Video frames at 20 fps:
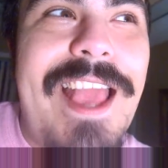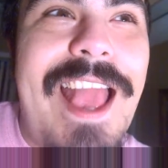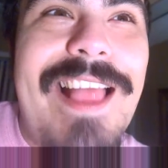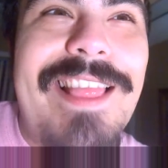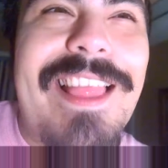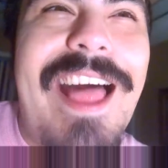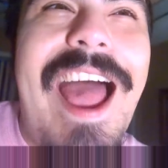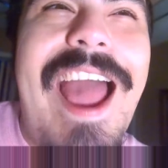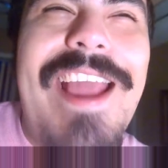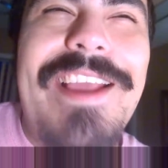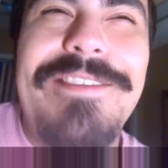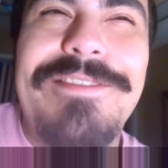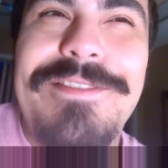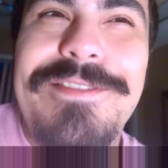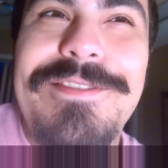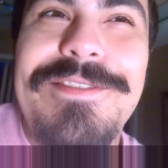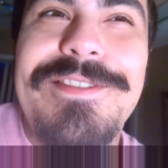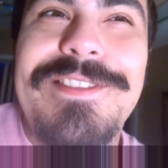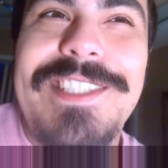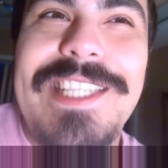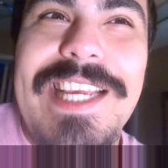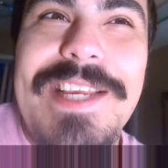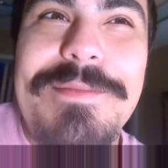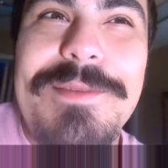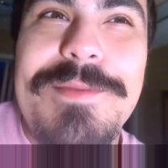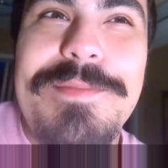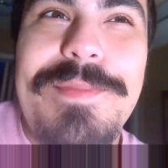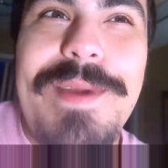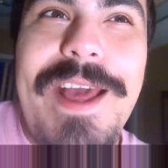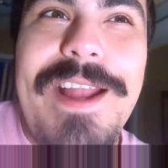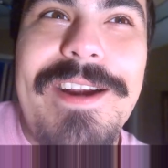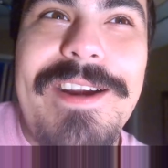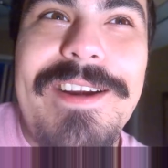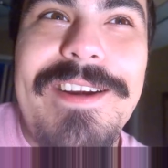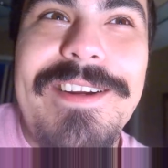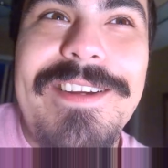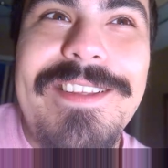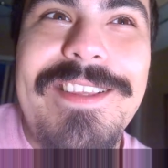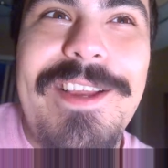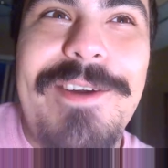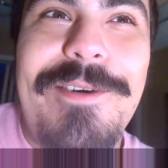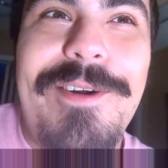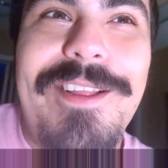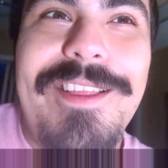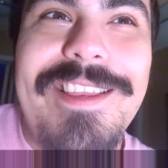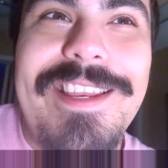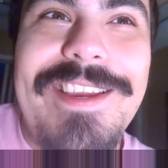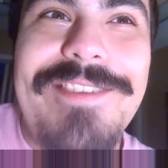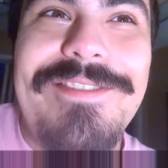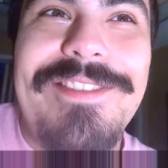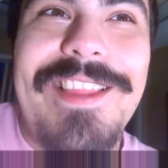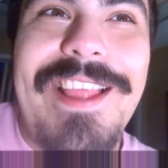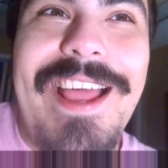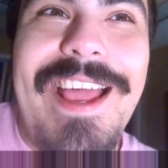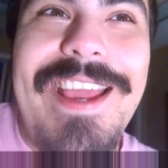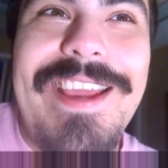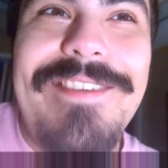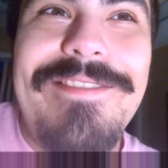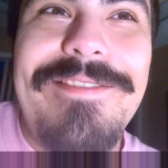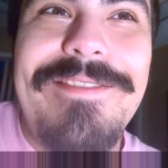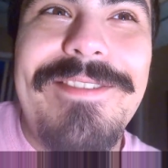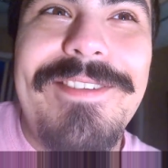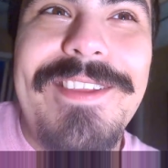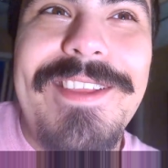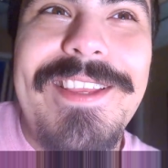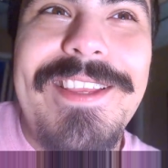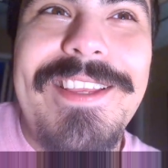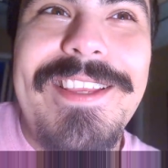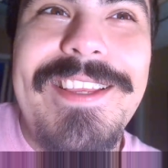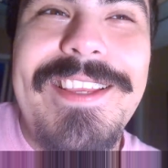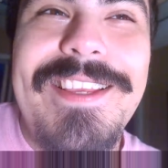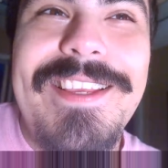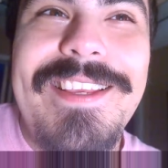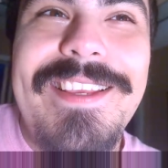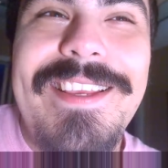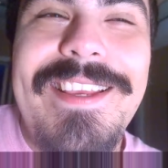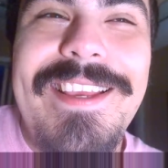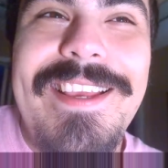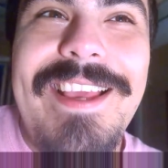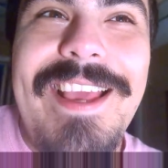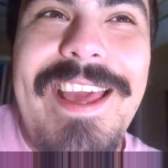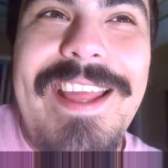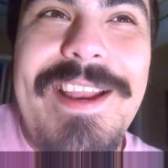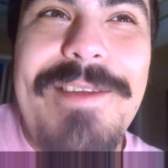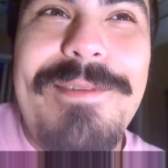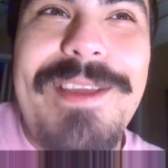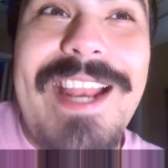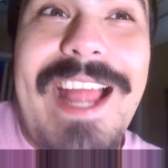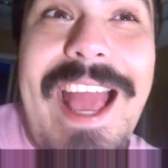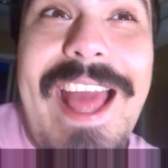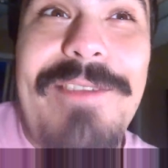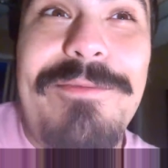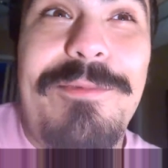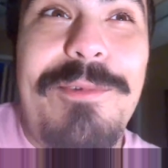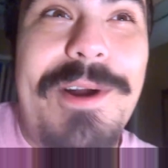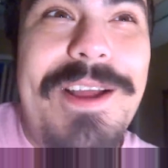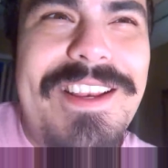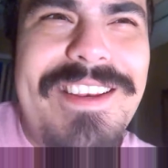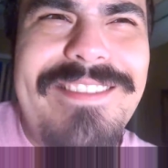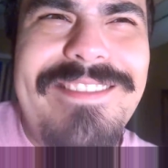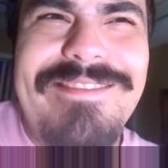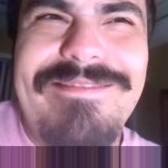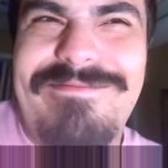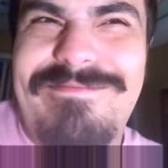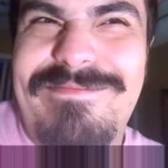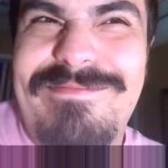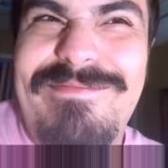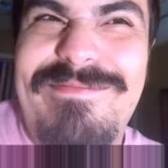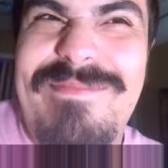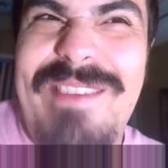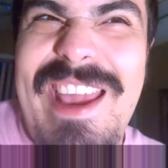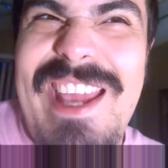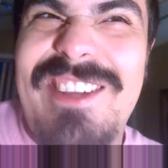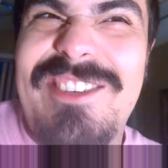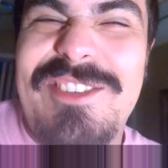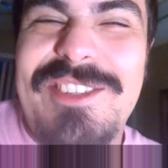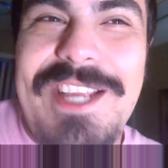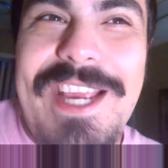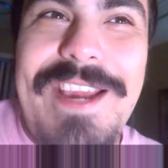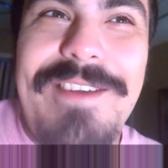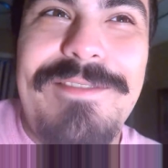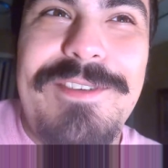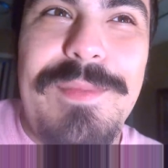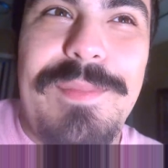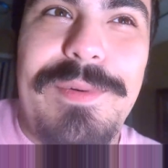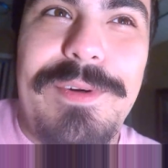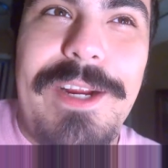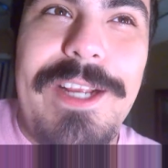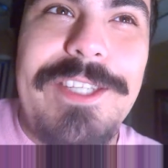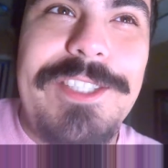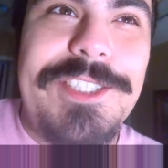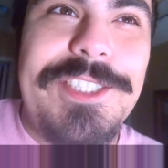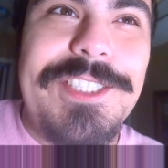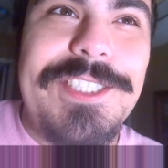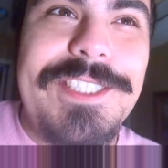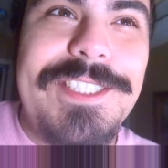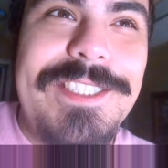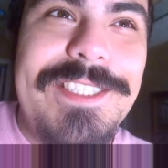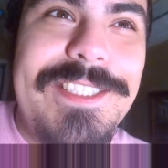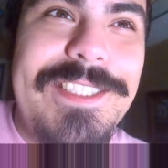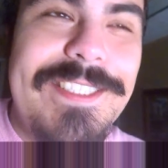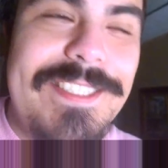Life seems better. Quality of life. And I mean, I had one major day of depression.